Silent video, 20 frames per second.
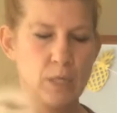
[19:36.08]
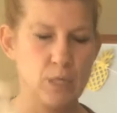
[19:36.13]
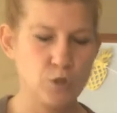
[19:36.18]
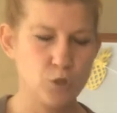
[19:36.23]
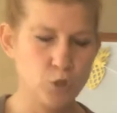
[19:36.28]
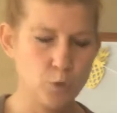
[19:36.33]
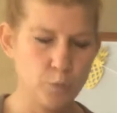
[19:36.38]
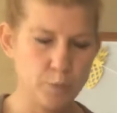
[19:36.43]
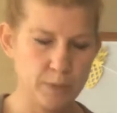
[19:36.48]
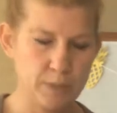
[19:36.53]

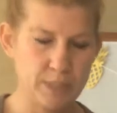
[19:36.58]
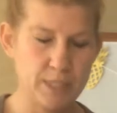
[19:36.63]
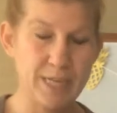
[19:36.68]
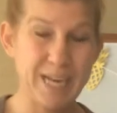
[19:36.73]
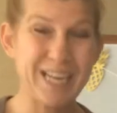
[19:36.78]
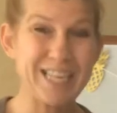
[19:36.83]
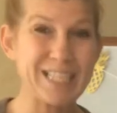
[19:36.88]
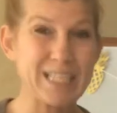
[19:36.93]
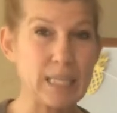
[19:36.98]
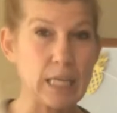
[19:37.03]
2 plus
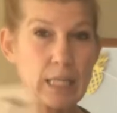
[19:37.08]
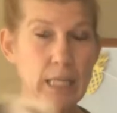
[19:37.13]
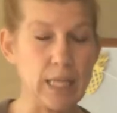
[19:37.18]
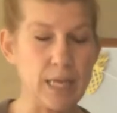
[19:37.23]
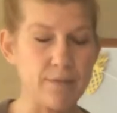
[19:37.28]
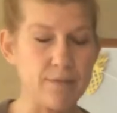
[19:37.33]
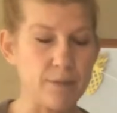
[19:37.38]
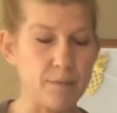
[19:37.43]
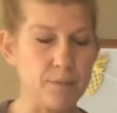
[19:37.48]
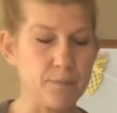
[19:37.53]
9 is
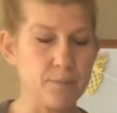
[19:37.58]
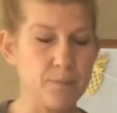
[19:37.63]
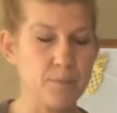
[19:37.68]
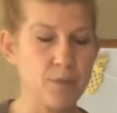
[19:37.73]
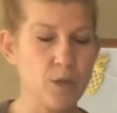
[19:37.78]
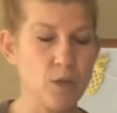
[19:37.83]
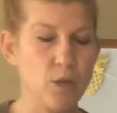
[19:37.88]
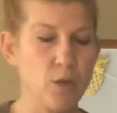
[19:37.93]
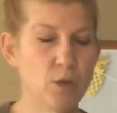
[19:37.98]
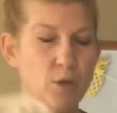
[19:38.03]
11.
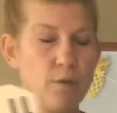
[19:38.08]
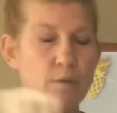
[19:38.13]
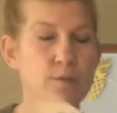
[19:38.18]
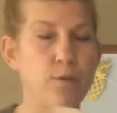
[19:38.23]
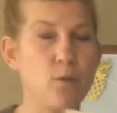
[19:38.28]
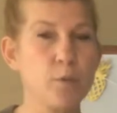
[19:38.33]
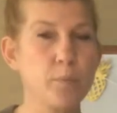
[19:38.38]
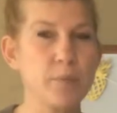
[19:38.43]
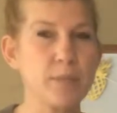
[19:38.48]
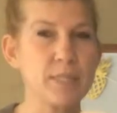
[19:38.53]

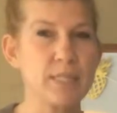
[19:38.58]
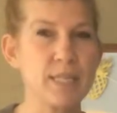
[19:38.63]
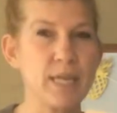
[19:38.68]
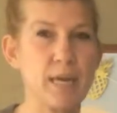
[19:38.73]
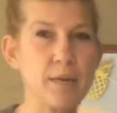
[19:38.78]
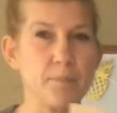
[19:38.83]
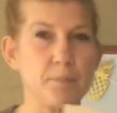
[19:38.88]
4 plus 9.